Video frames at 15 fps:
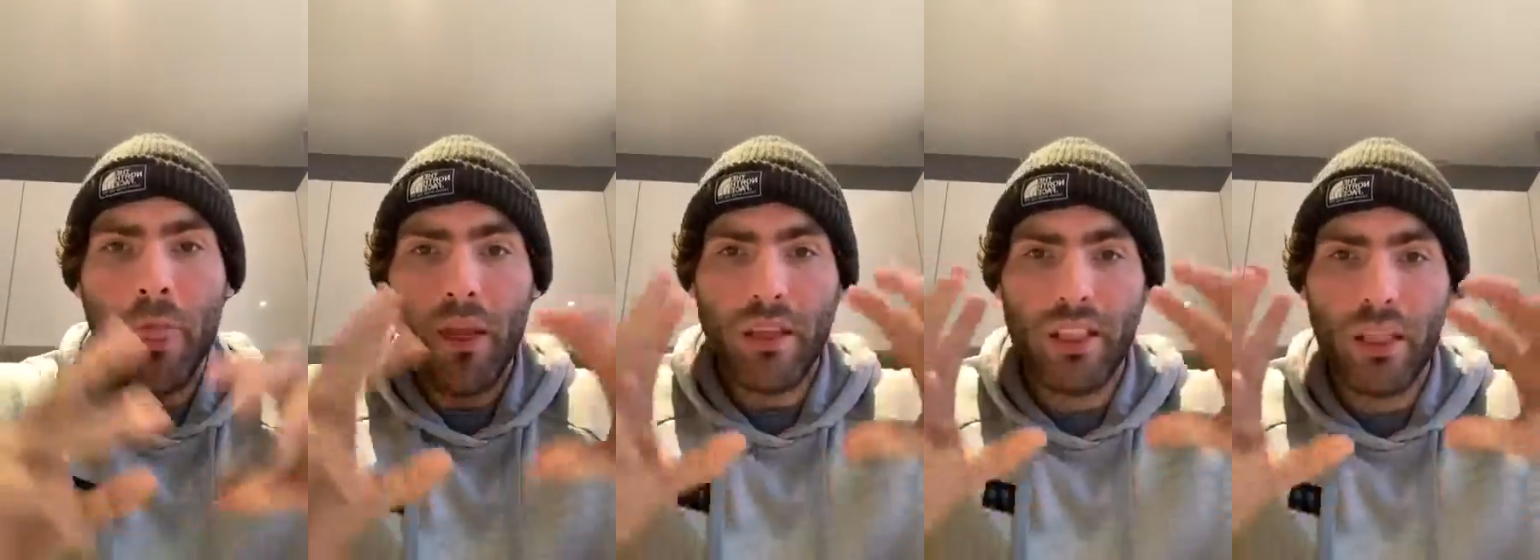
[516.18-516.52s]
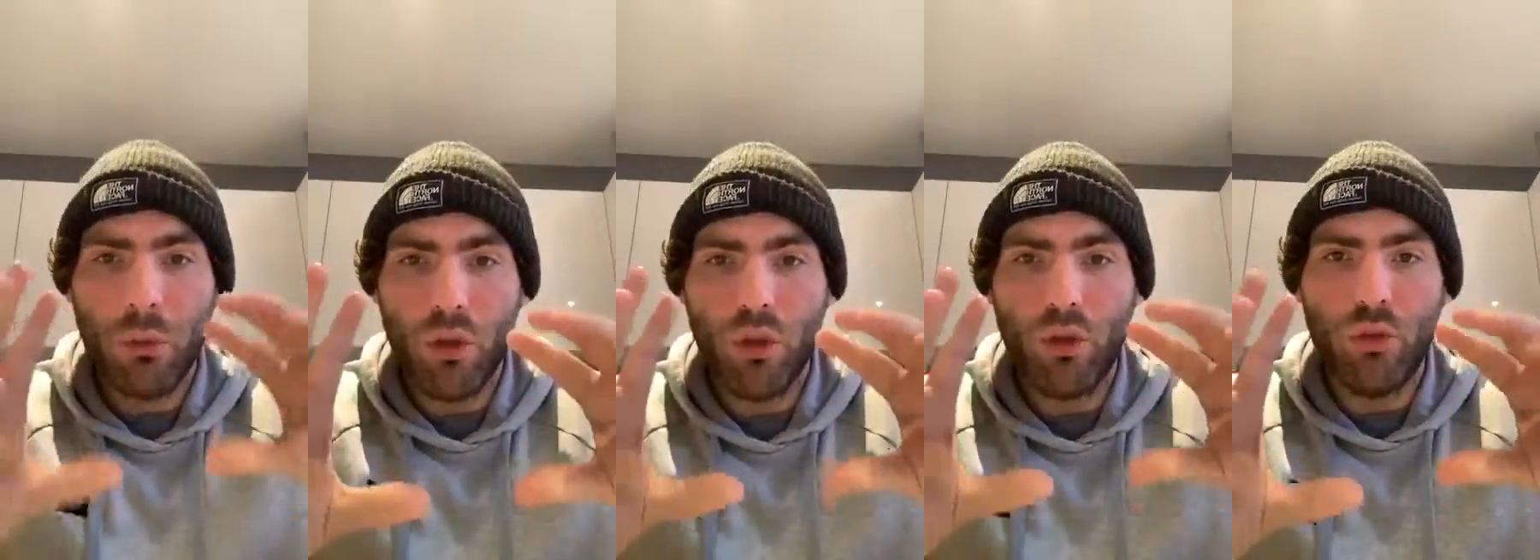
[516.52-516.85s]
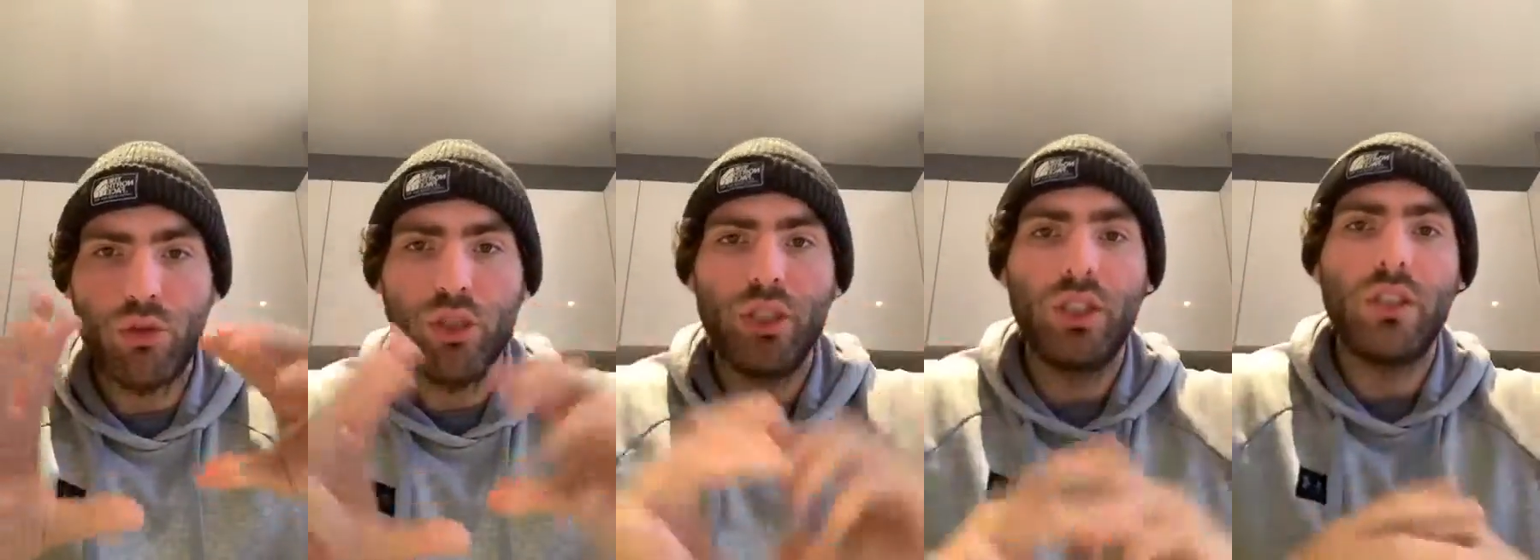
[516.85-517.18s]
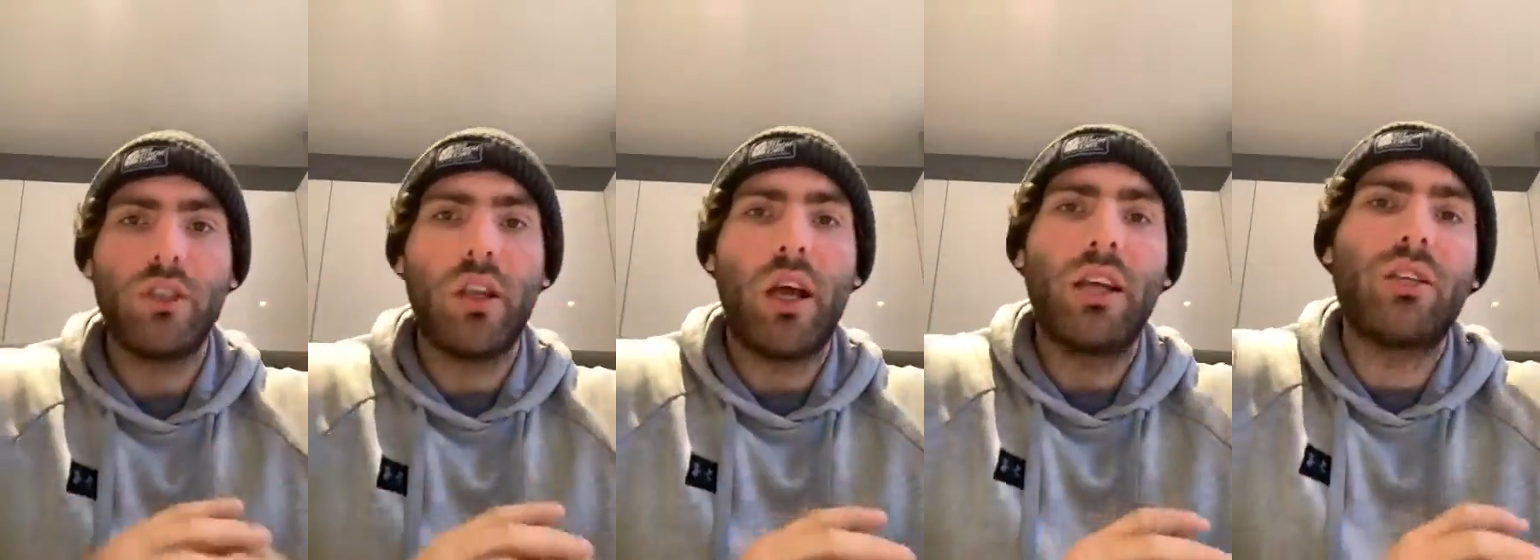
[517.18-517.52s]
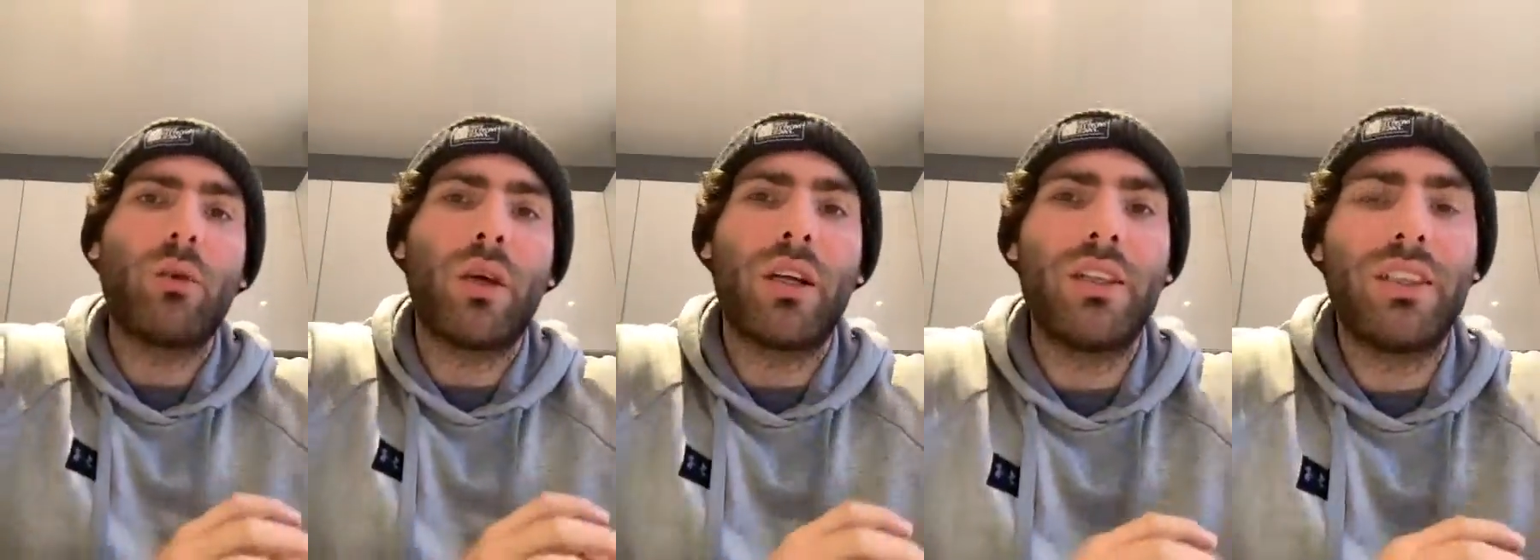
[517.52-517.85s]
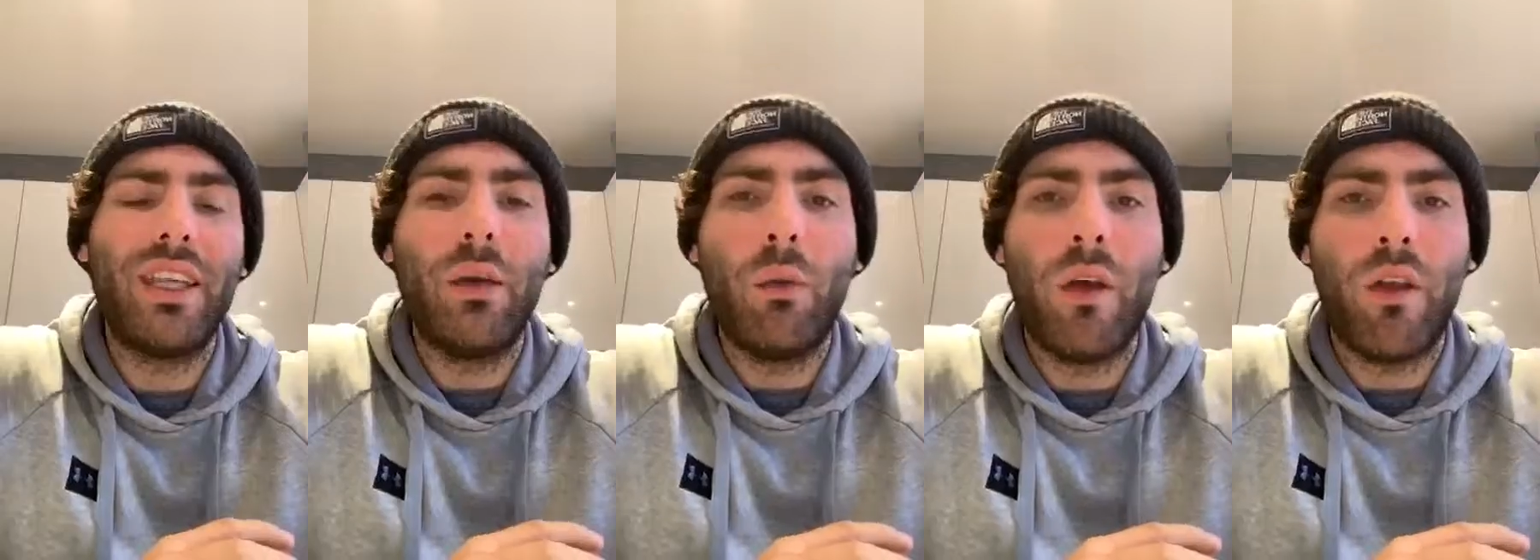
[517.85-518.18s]
I see what the nutrition's like, so I can
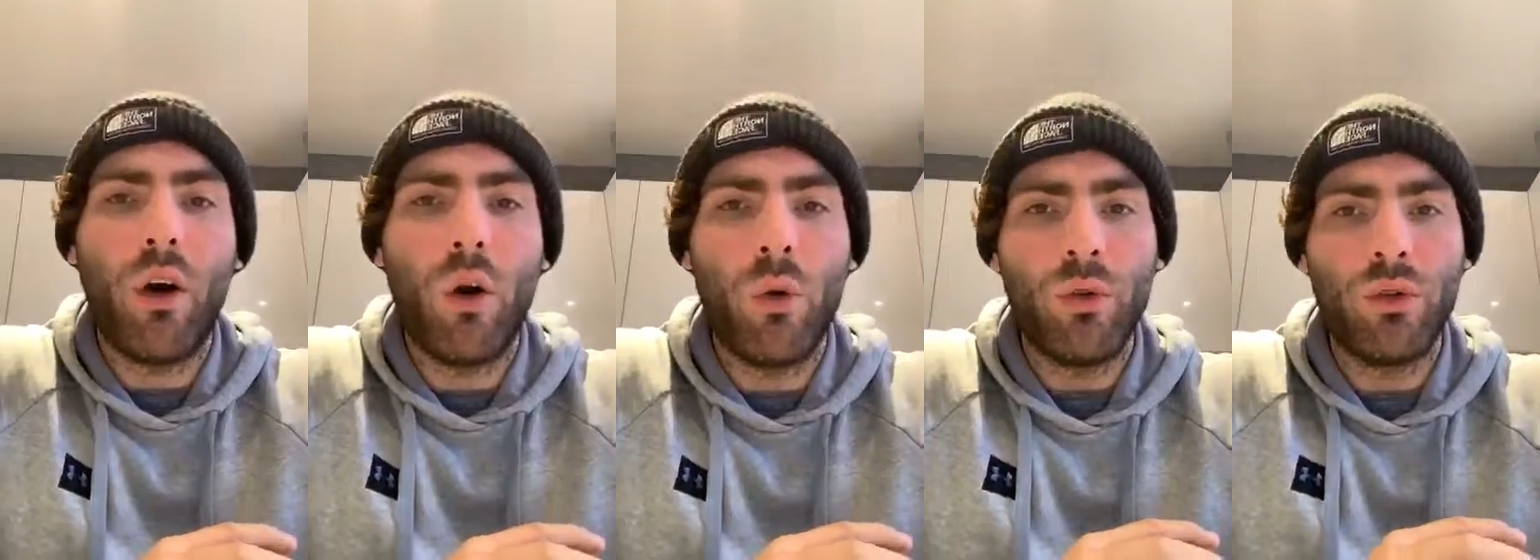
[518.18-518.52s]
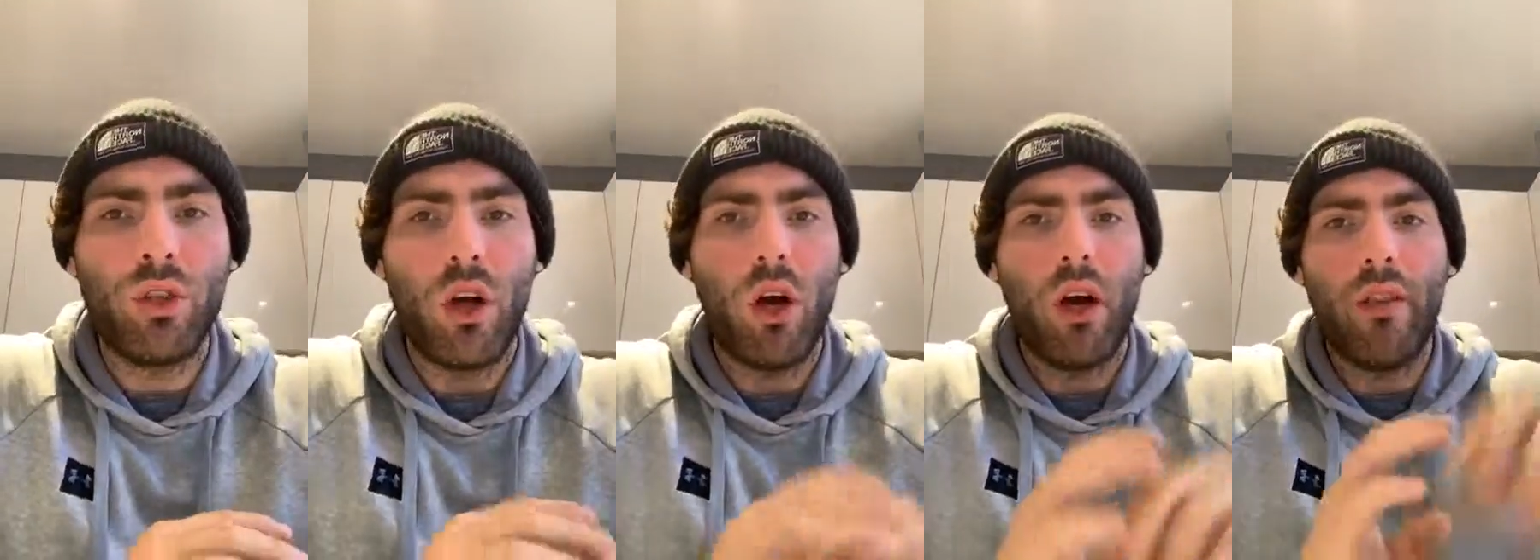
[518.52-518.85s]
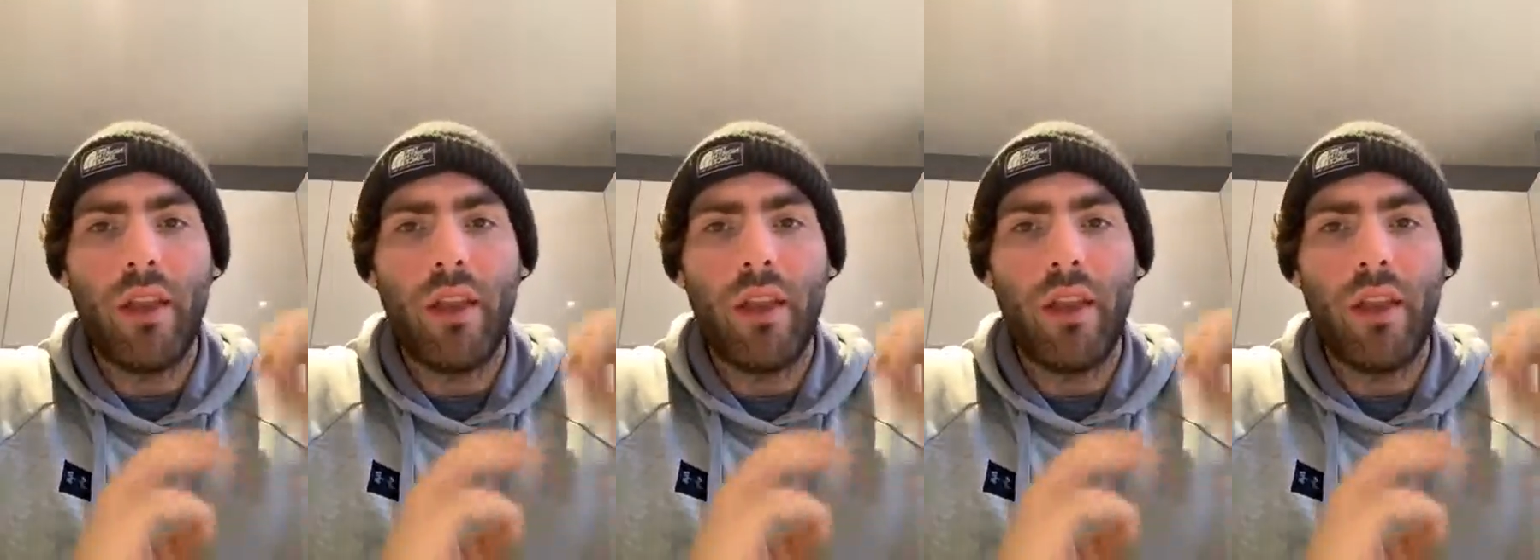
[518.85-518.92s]
see where the holes are,